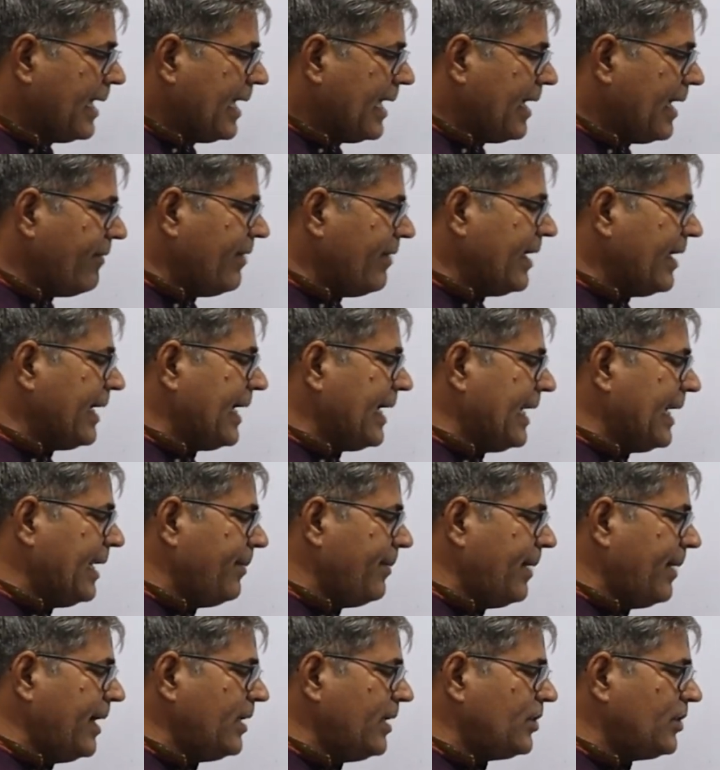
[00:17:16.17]
having
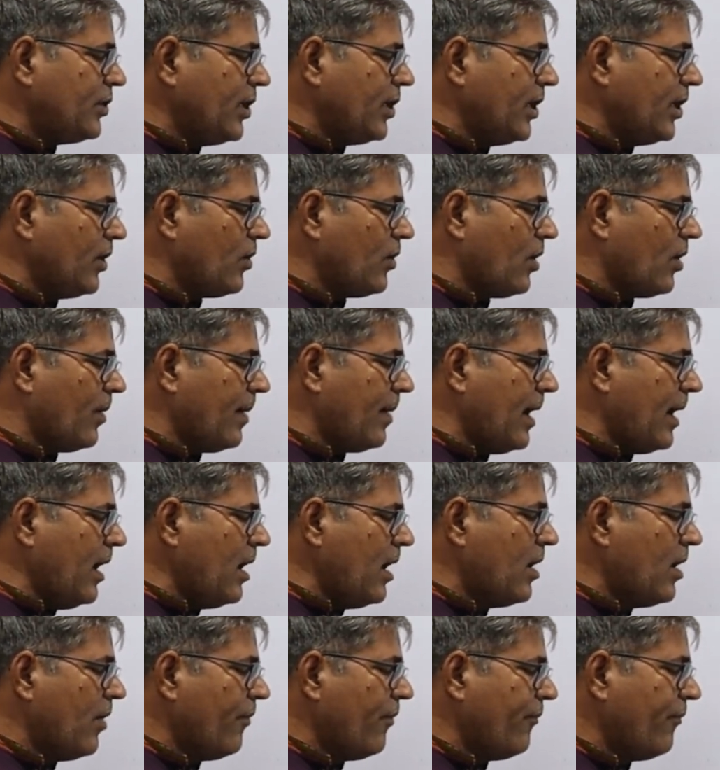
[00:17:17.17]
element 3
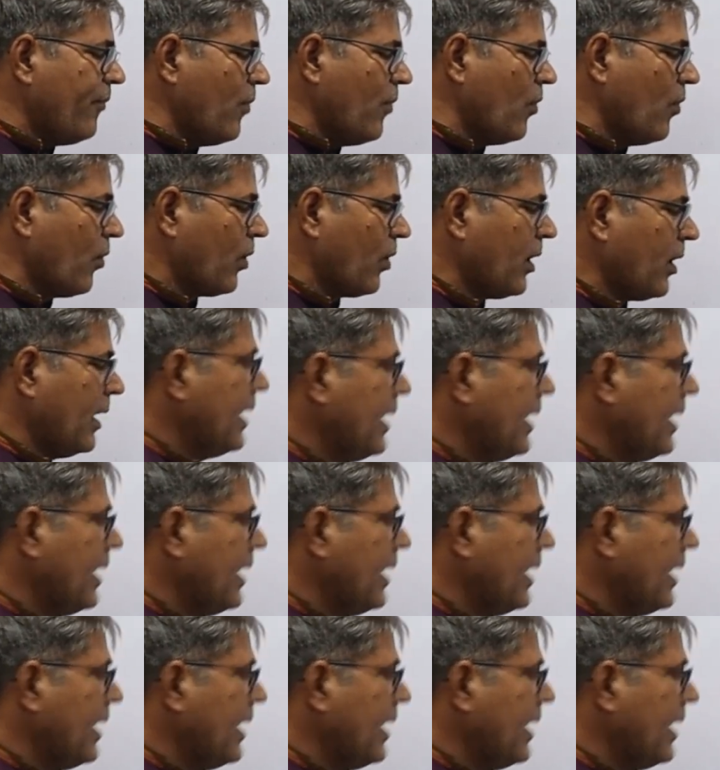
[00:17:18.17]
comma 4.